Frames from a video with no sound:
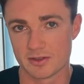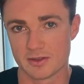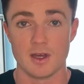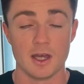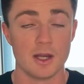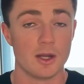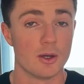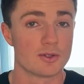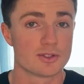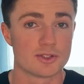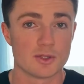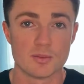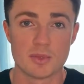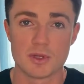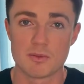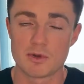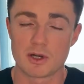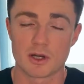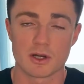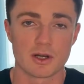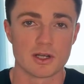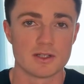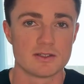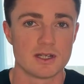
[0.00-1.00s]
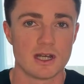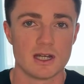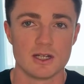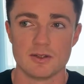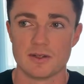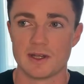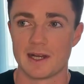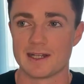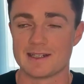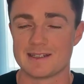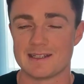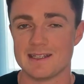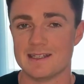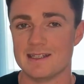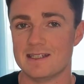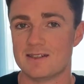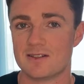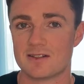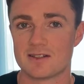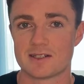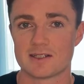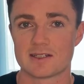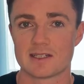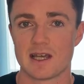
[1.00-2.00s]
I know some people are going to tell you that it's
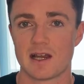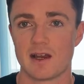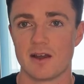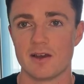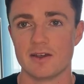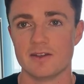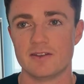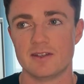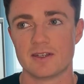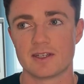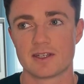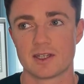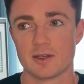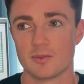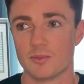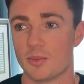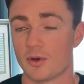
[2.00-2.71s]
easier to sell high ticket,